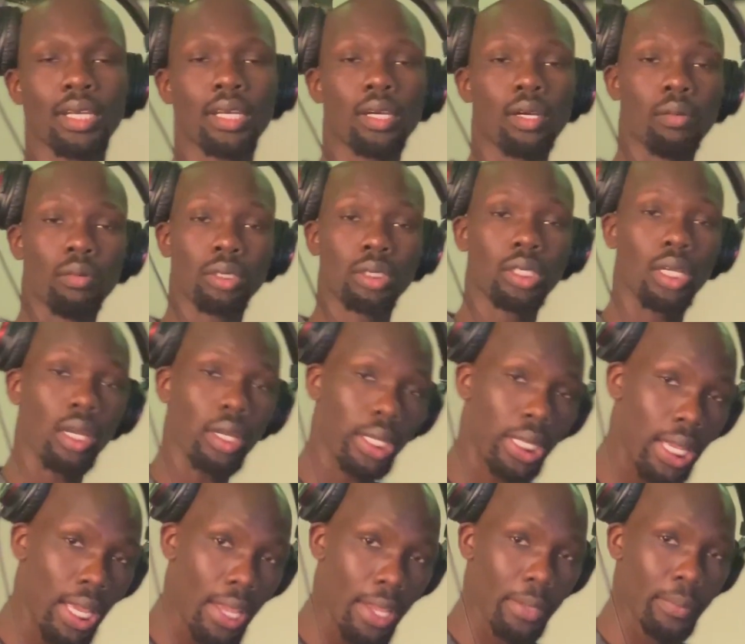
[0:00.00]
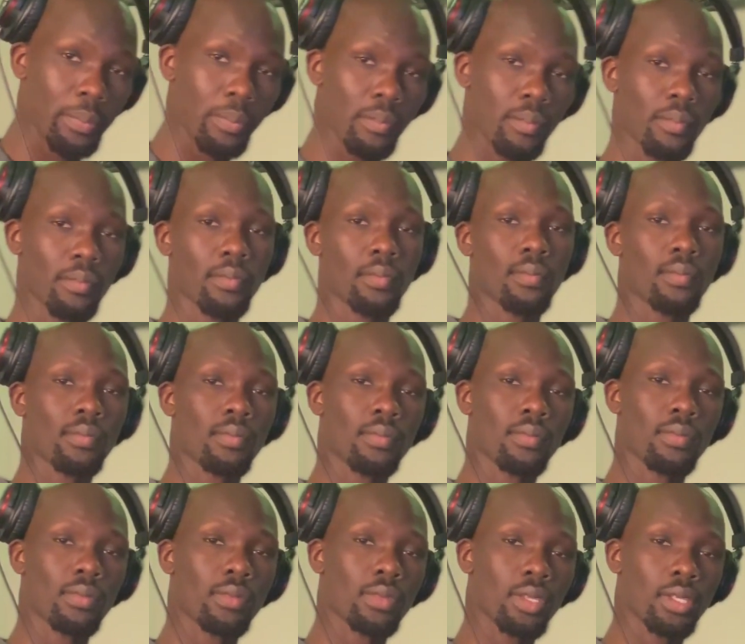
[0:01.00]
What's up, gang?
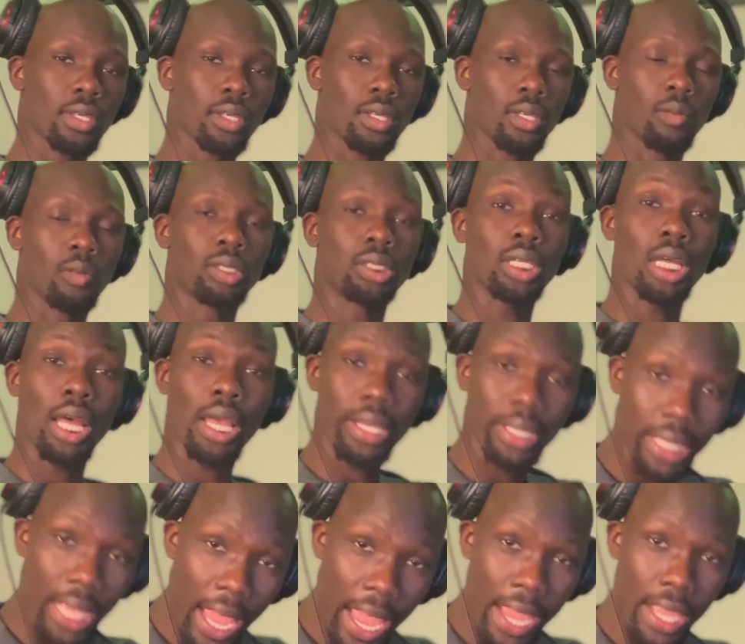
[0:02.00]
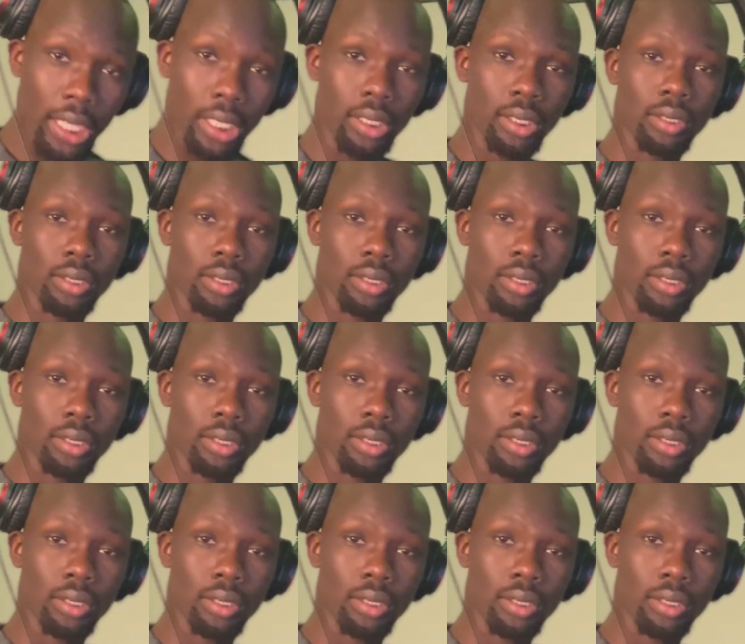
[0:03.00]
What's up, gang?